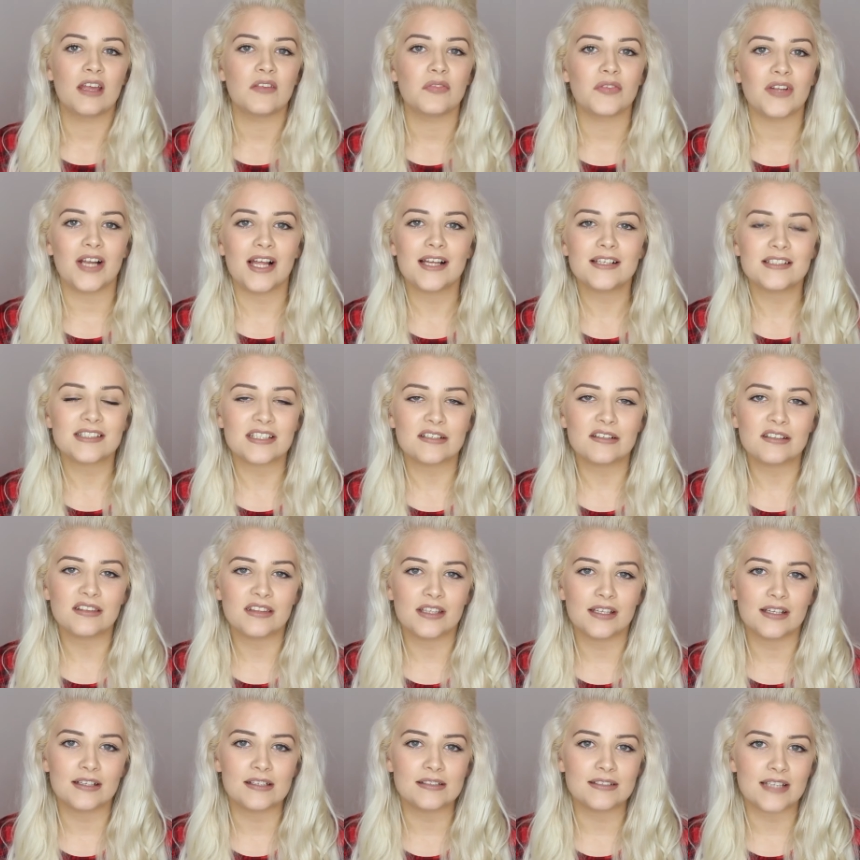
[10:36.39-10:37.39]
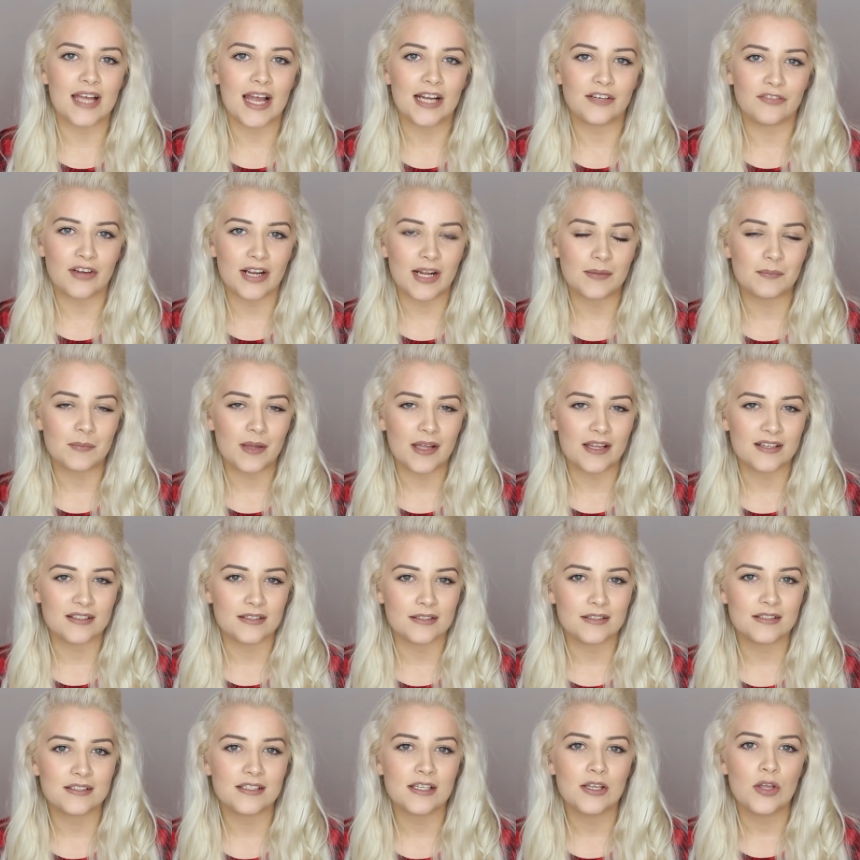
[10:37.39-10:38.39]
The last two things that I'd
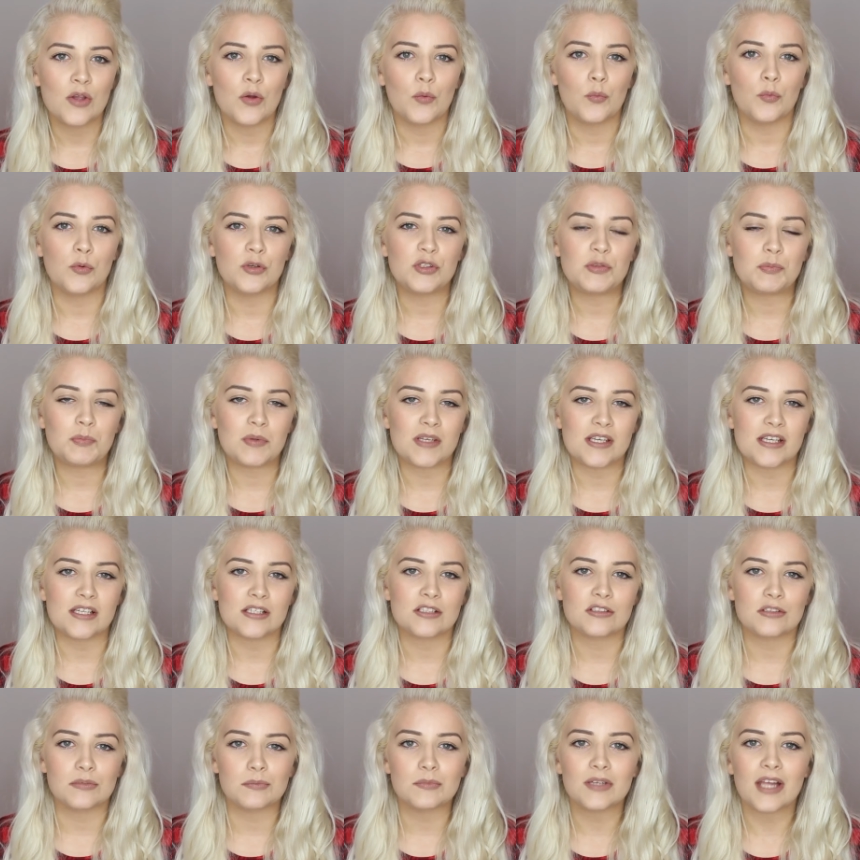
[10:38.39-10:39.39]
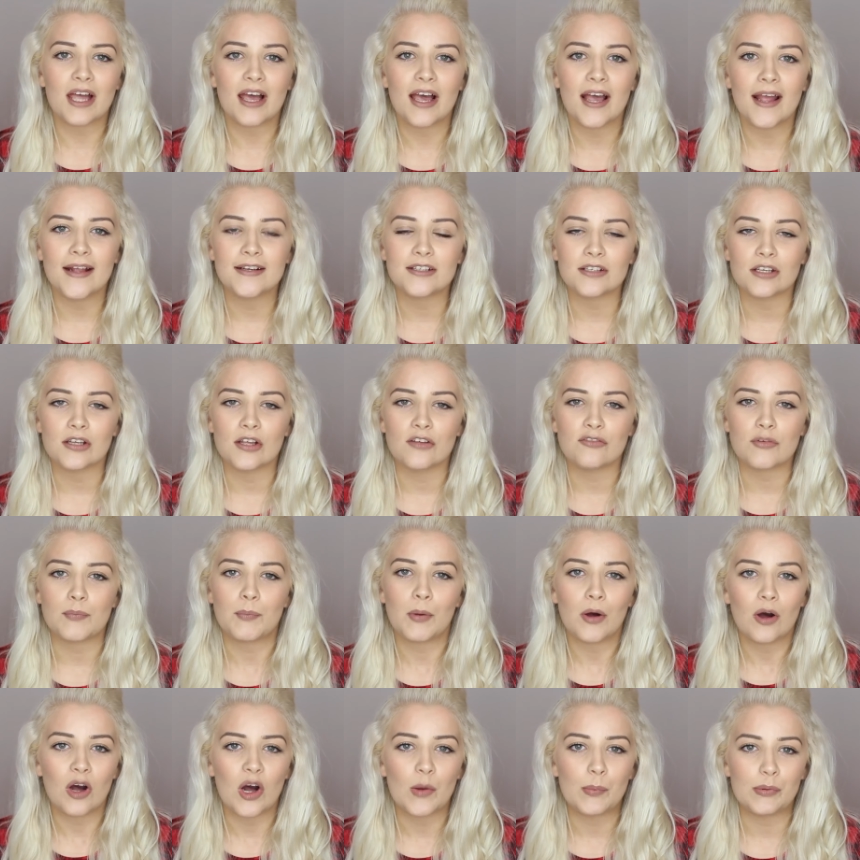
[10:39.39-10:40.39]
recommend would be some kind of
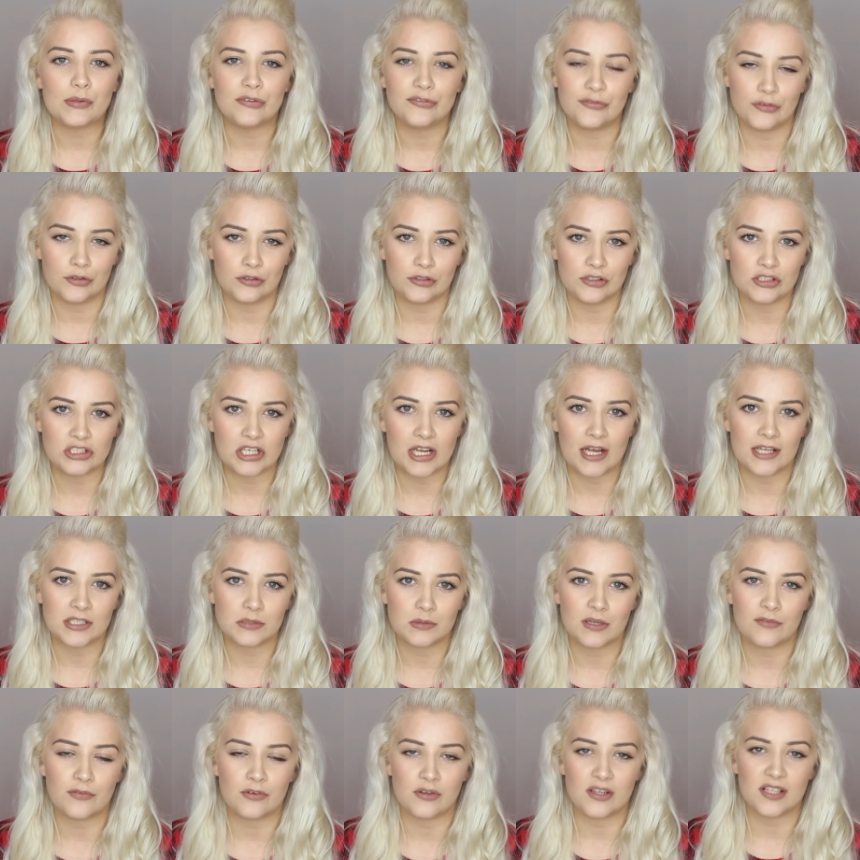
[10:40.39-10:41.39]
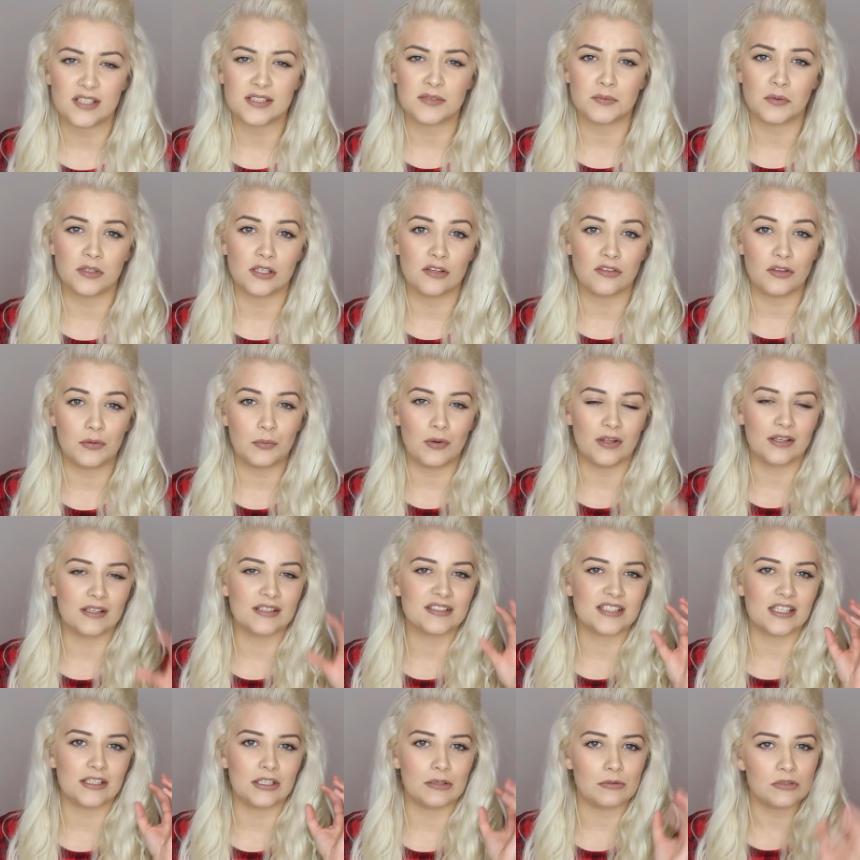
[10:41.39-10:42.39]
portable phone charger, whether it's one of the
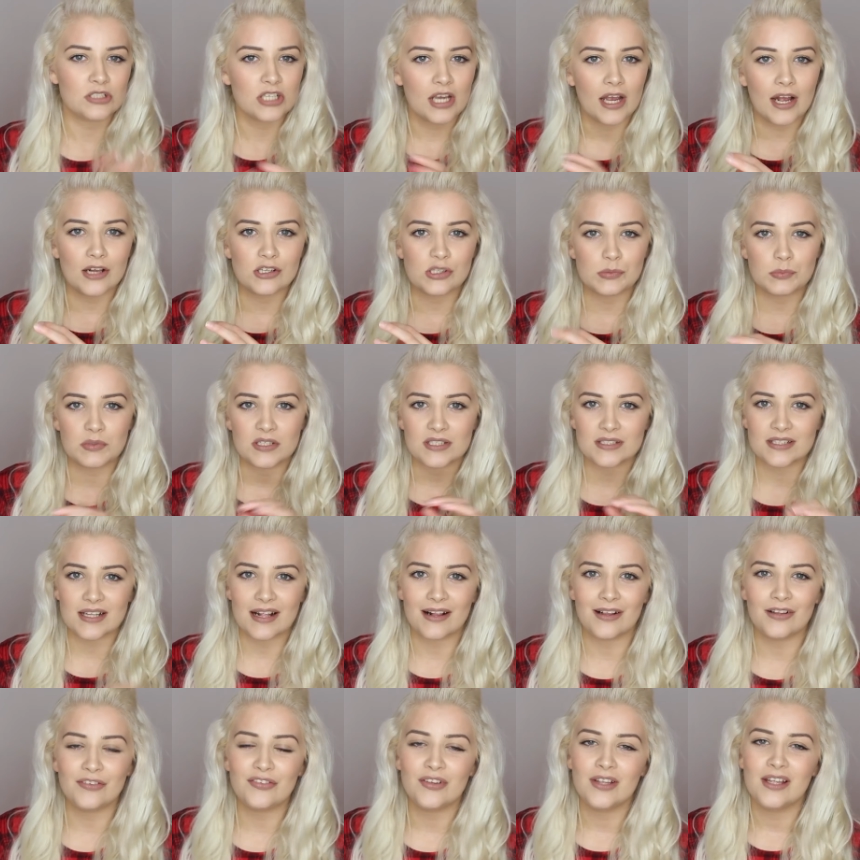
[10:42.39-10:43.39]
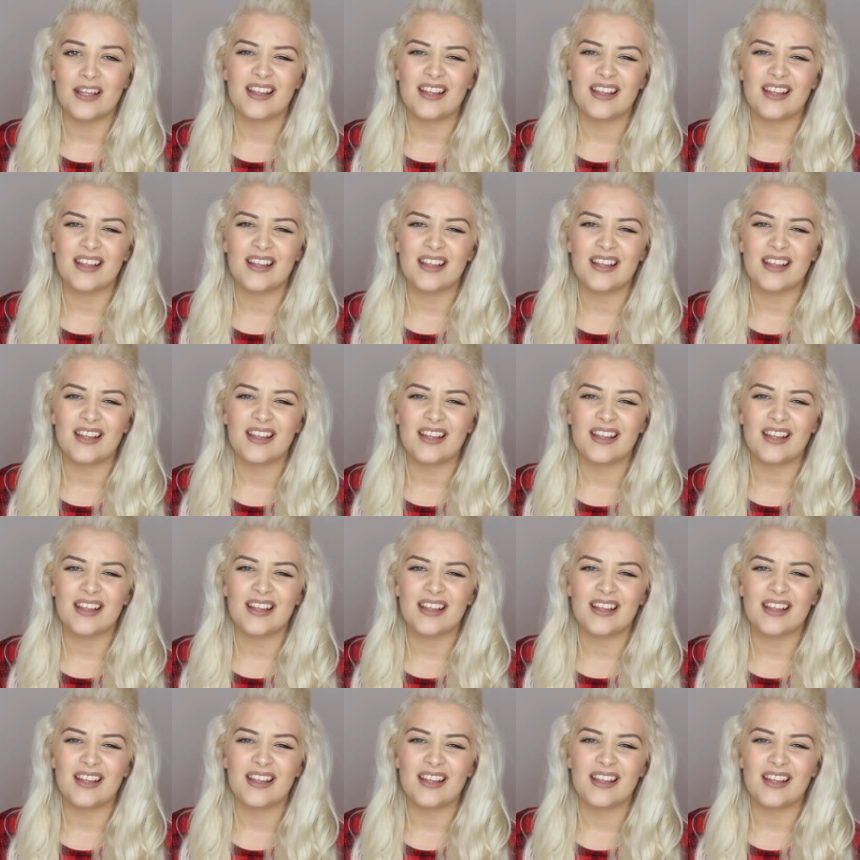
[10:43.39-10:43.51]
ones that you charge up yourself.